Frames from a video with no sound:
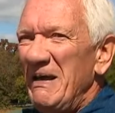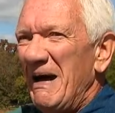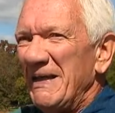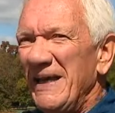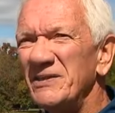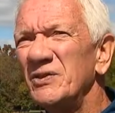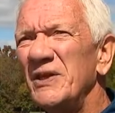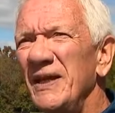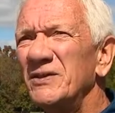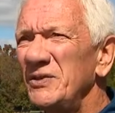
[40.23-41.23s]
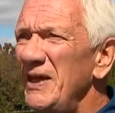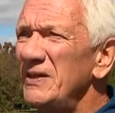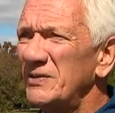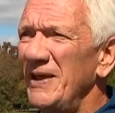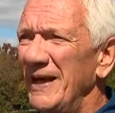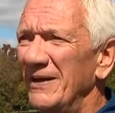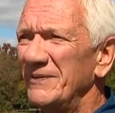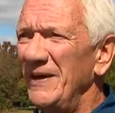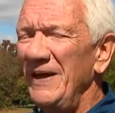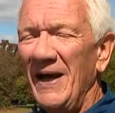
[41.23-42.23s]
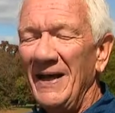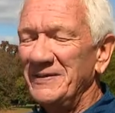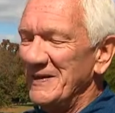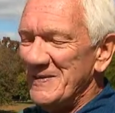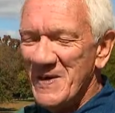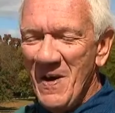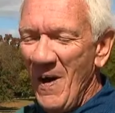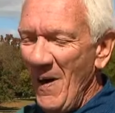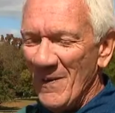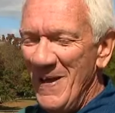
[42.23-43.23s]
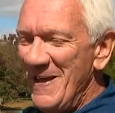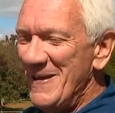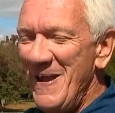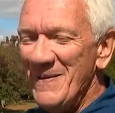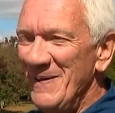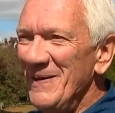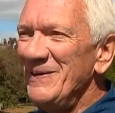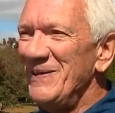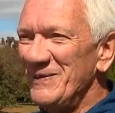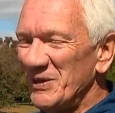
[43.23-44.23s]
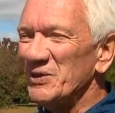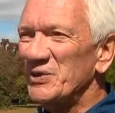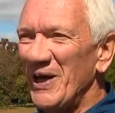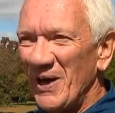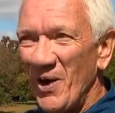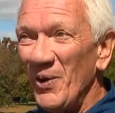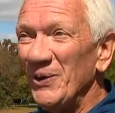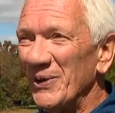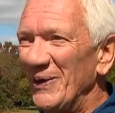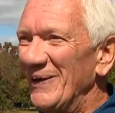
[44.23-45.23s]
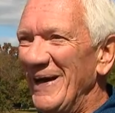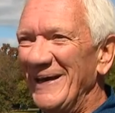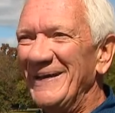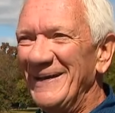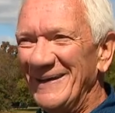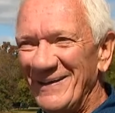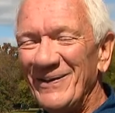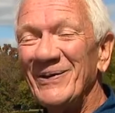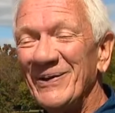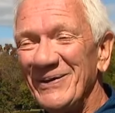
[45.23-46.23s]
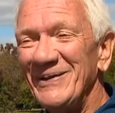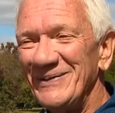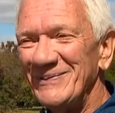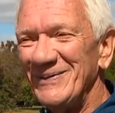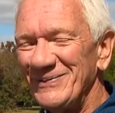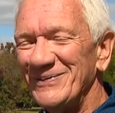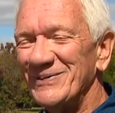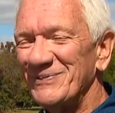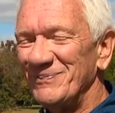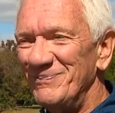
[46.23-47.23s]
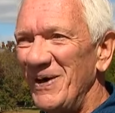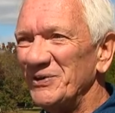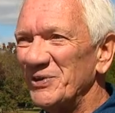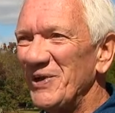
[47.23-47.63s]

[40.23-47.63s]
I guess it gets easy after. I said, no, you just get older, and it's much